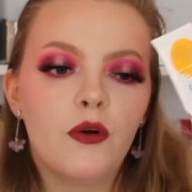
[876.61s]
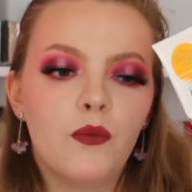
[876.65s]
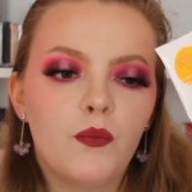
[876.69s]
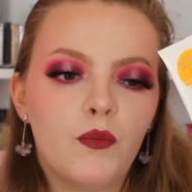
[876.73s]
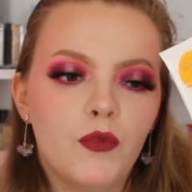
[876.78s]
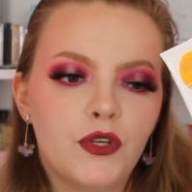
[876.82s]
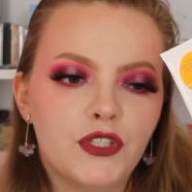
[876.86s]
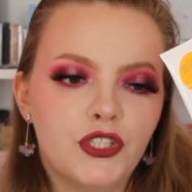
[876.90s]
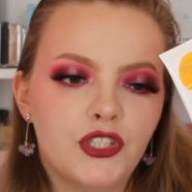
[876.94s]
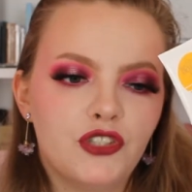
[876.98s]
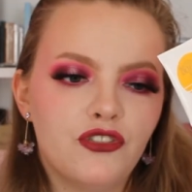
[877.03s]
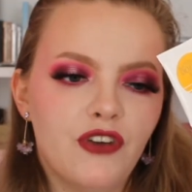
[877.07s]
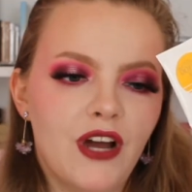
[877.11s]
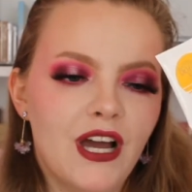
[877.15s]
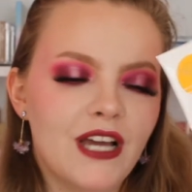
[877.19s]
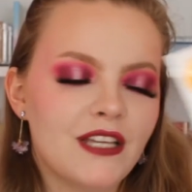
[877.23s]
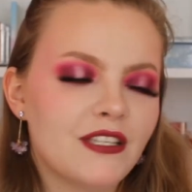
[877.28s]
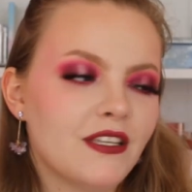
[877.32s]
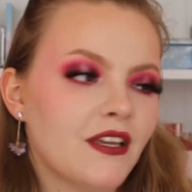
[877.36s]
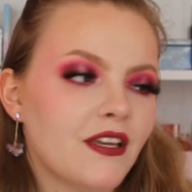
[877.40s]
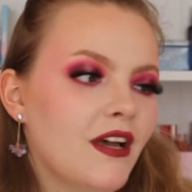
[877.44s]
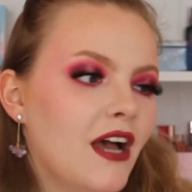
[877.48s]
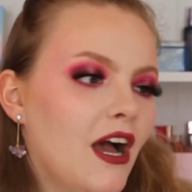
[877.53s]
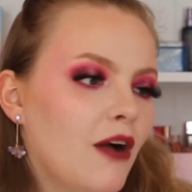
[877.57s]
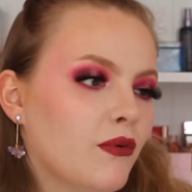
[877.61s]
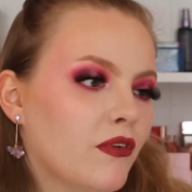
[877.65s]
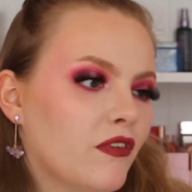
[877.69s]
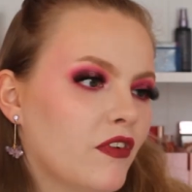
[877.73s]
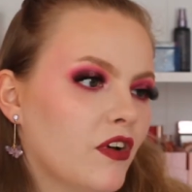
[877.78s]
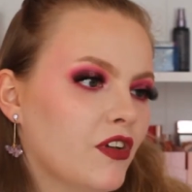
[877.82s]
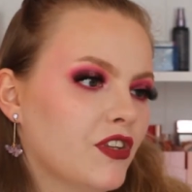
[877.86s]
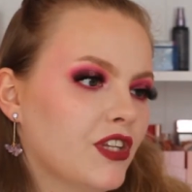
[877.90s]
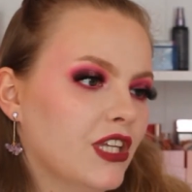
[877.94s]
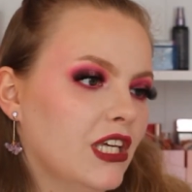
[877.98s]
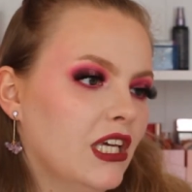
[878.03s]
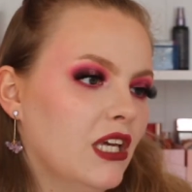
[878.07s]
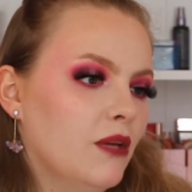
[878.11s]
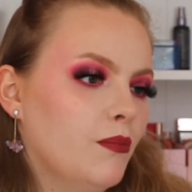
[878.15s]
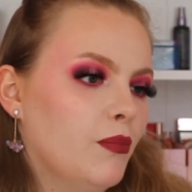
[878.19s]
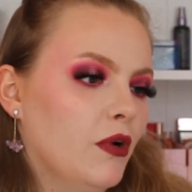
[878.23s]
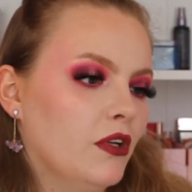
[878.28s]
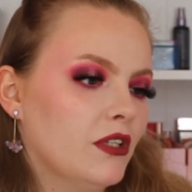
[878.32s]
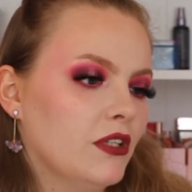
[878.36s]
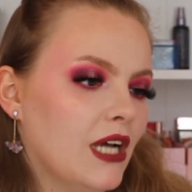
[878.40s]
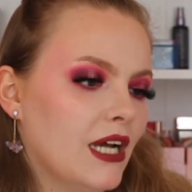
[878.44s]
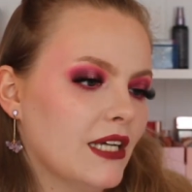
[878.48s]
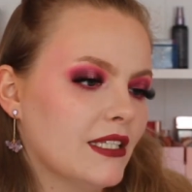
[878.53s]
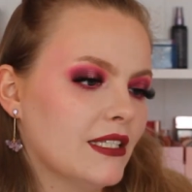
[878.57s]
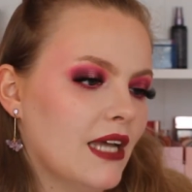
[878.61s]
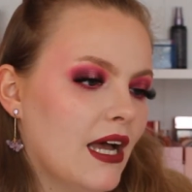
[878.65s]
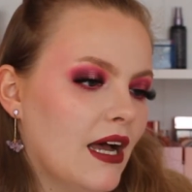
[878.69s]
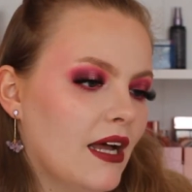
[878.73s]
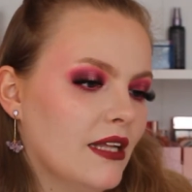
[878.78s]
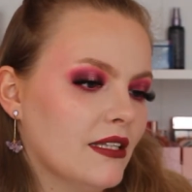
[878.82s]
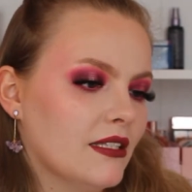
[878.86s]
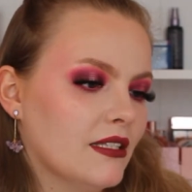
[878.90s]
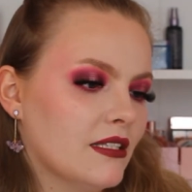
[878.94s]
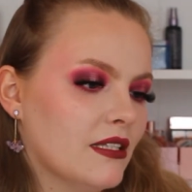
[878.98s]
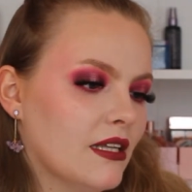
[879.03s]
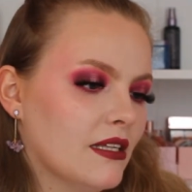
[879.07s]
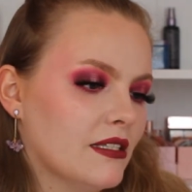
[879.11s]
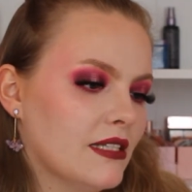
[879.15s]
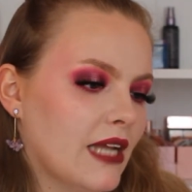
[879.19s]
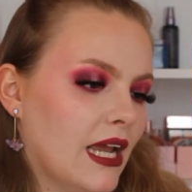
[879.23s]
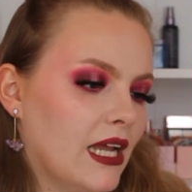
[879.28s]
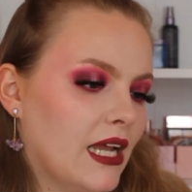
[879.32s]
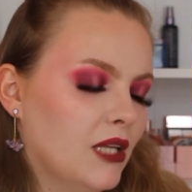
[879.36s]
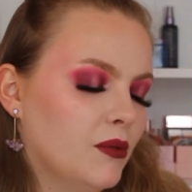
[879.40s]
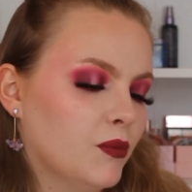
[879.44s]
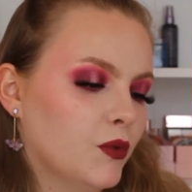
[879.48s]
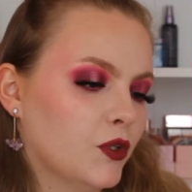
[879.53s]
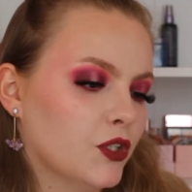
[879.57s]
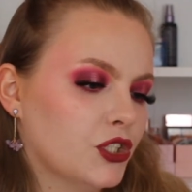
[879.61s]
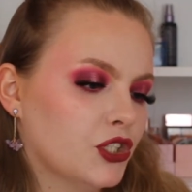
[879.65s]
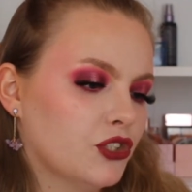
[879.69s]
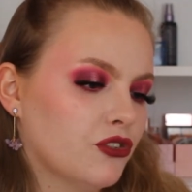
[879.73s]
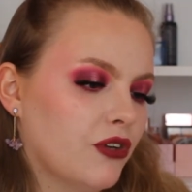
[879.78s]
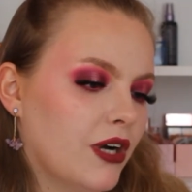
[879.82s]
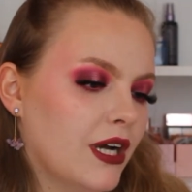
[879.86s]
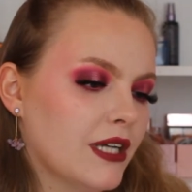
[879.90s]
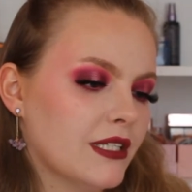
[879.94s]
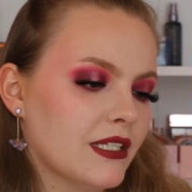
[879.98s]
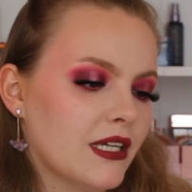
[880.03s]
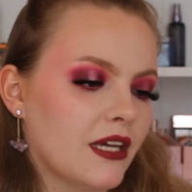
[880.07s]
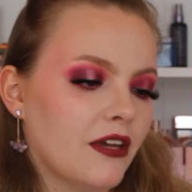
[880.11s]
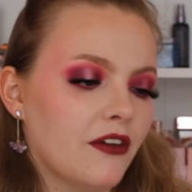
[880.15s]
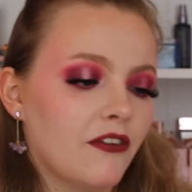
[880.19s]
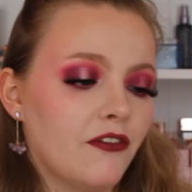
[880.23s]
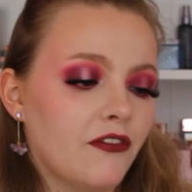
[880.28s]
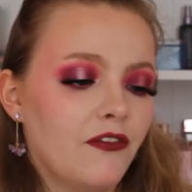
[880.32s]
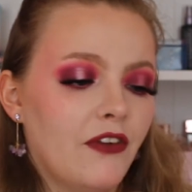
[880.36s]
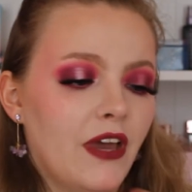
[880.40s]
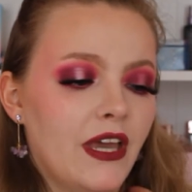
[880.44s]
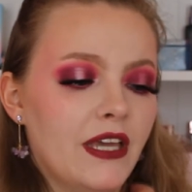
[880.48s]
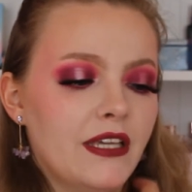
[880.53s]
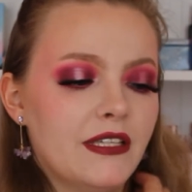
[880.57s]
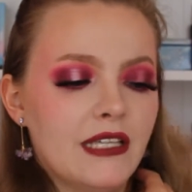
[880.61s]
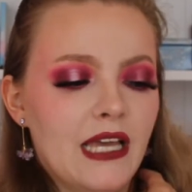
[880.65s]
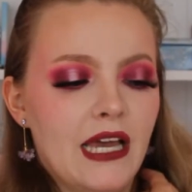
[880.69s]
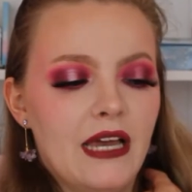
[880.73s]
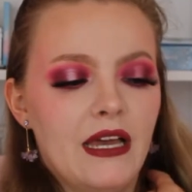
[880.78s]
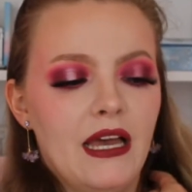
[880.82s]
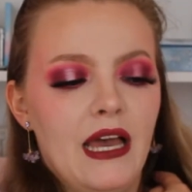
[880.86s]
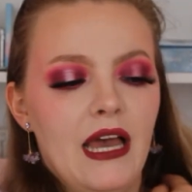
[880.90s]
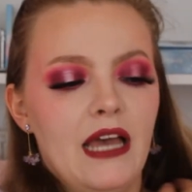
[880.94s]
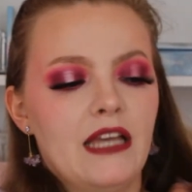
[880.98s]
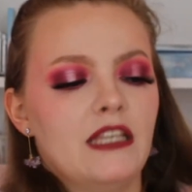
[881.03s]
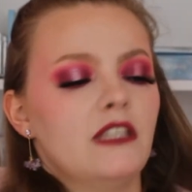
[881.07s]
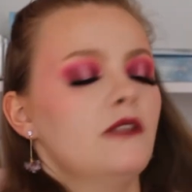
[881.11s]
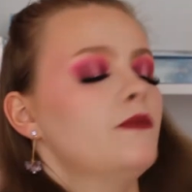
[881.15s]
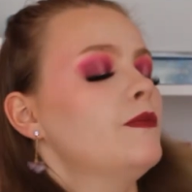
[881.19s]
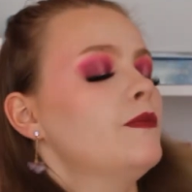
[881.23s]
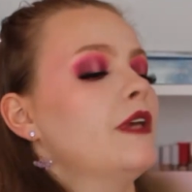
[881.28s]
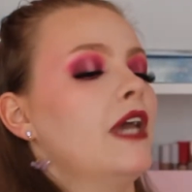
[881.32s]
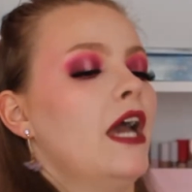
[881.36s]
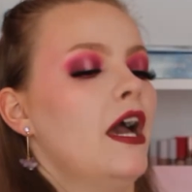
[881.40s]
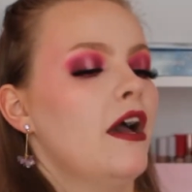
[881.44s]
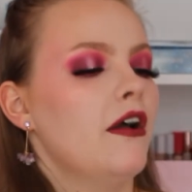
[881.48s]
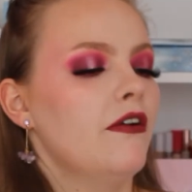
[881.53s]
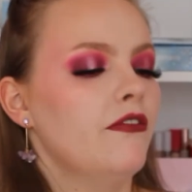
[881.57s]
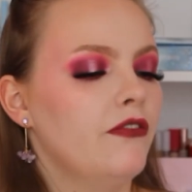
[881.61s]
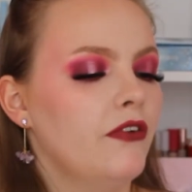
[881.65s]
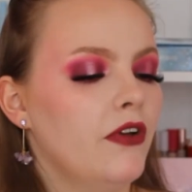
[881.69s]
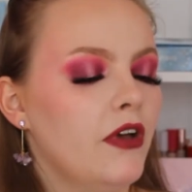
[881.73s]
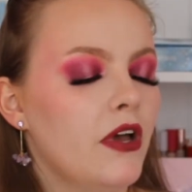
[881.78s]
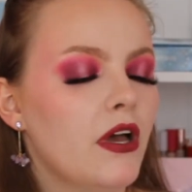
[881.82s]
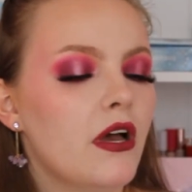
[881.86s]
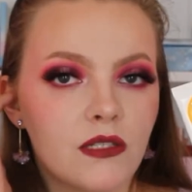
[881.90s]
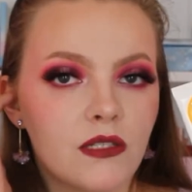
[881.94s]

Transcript: Moisturiser, and we've got the Bondi Sands Daily Moisturising Face SPF.